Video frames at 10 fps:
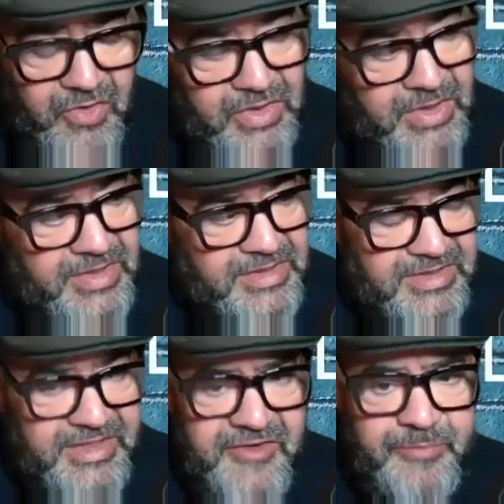got
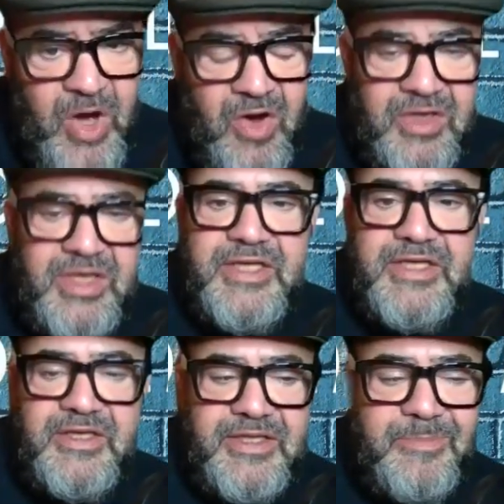Steve
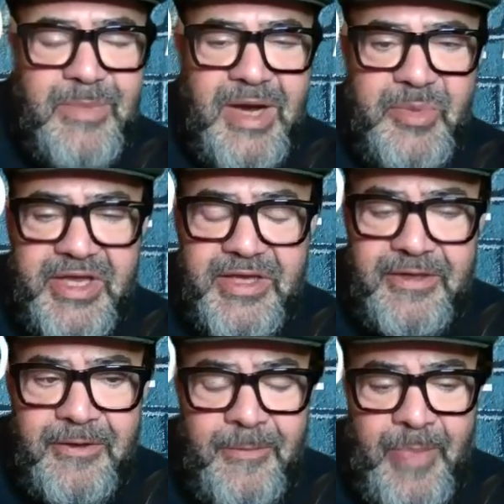Barclay, the Muppet,
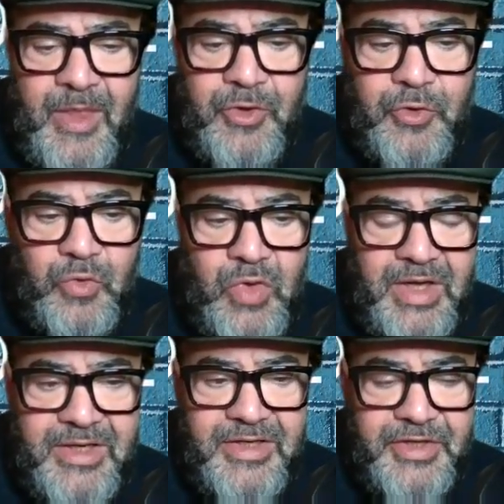who,
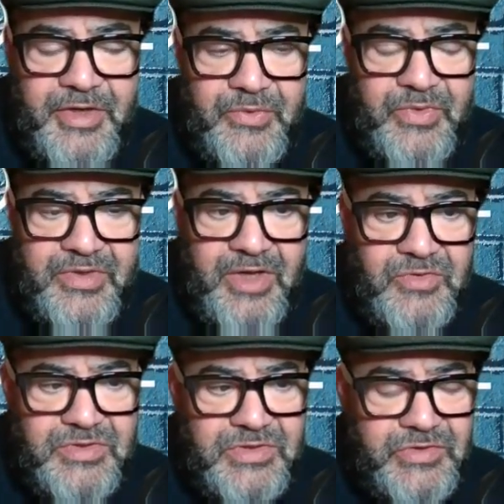
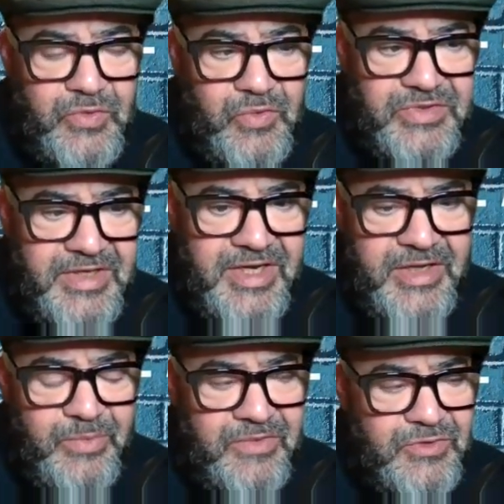goes to talks and then
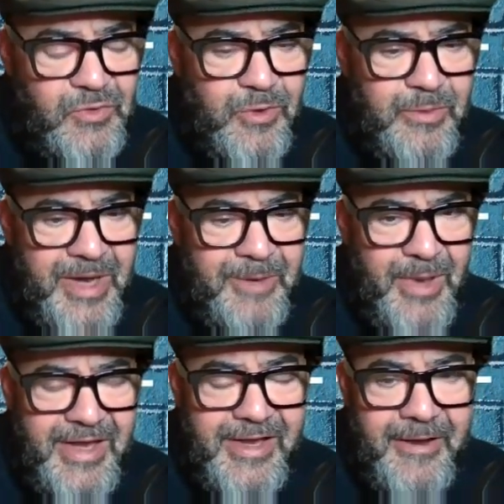he won't talk about
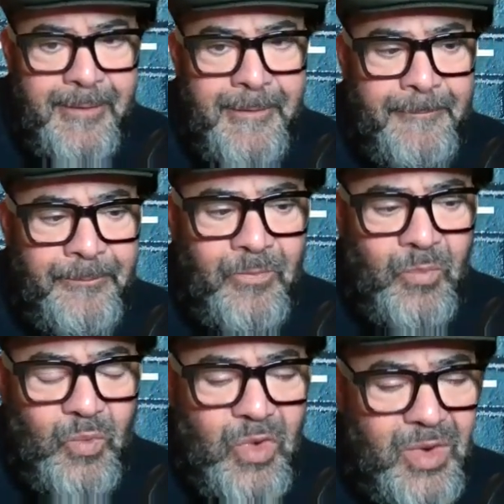pay.
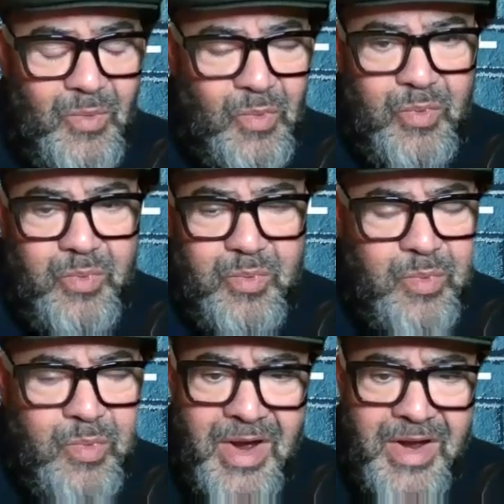
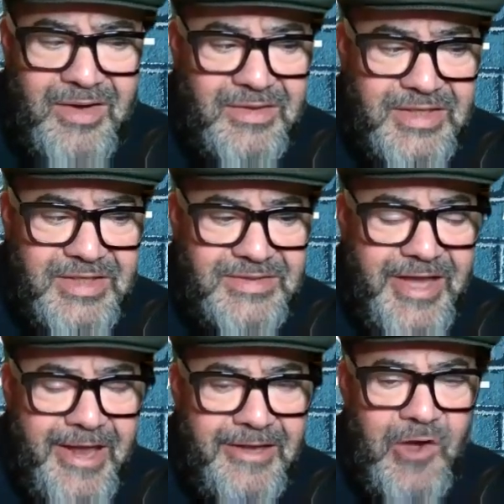Why are these
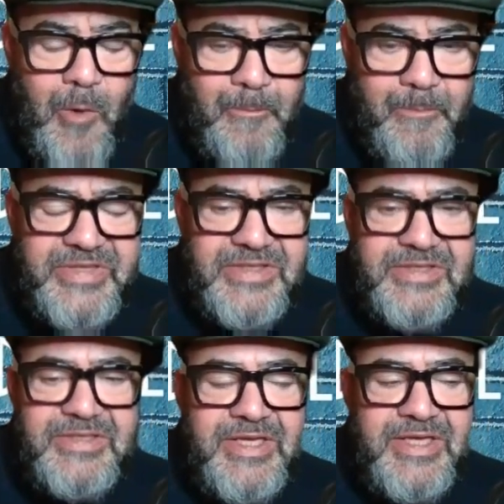
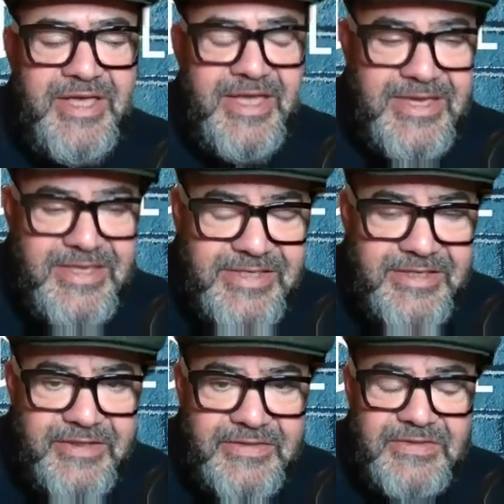incompetent
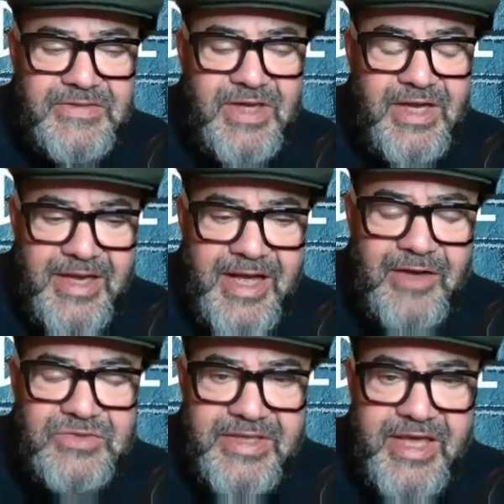idiots
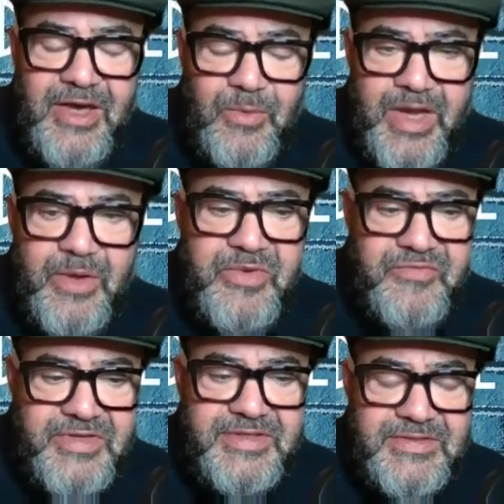allowed to get away
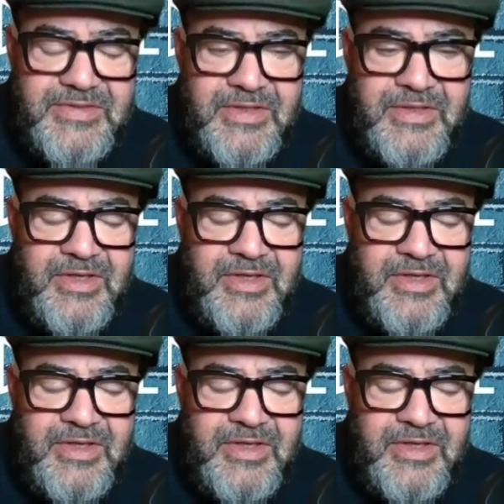with this